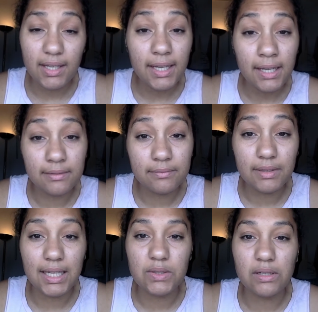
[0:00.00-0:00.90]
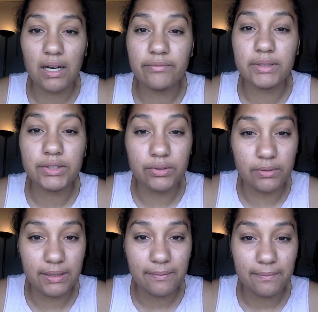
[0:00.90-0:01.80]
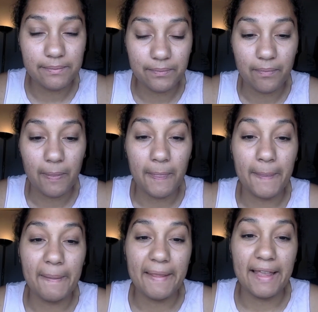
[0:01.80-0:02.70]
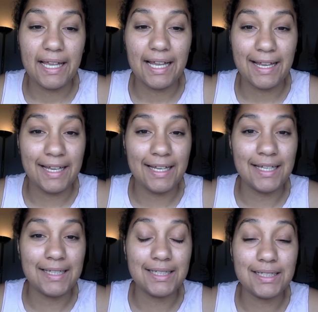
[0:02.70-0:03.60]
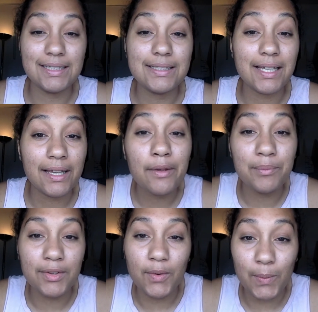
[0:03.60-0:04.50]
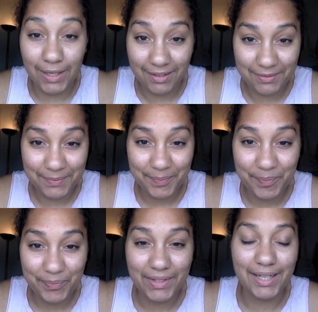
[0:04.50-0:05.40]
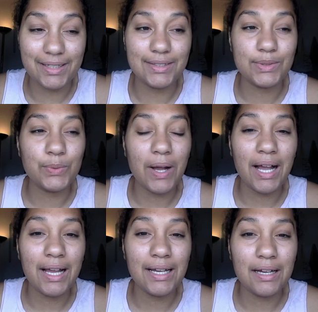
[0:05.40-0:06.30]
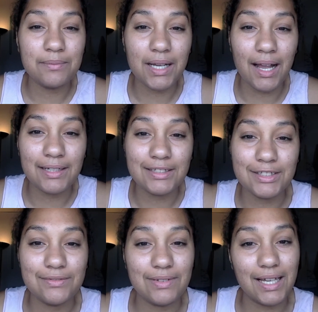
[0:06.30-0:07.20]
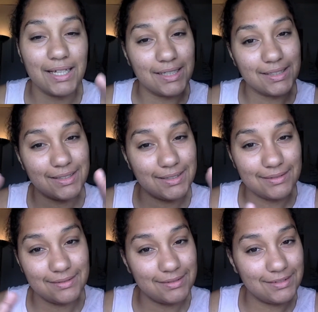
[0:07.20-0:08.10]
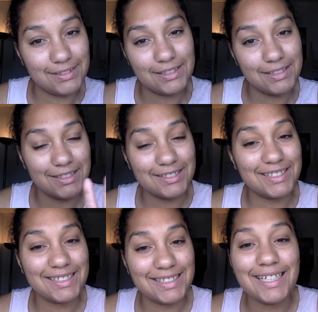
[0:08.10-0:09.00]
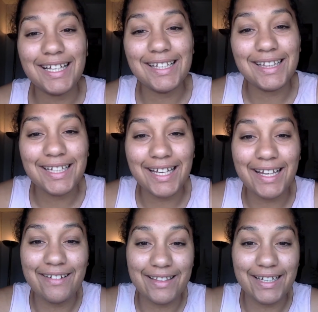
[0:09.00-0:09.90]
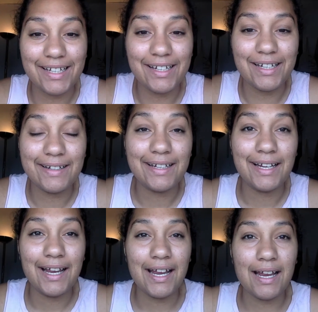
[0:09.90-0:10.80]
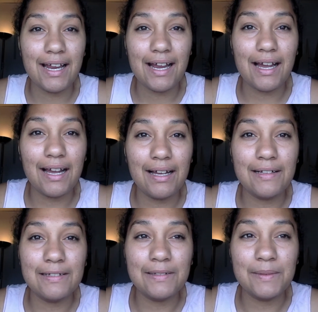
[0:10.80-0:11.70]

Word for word: yeah, that's what I've been doing, and it's taking me a while, and it's why I'm kind of like just in the air there, um,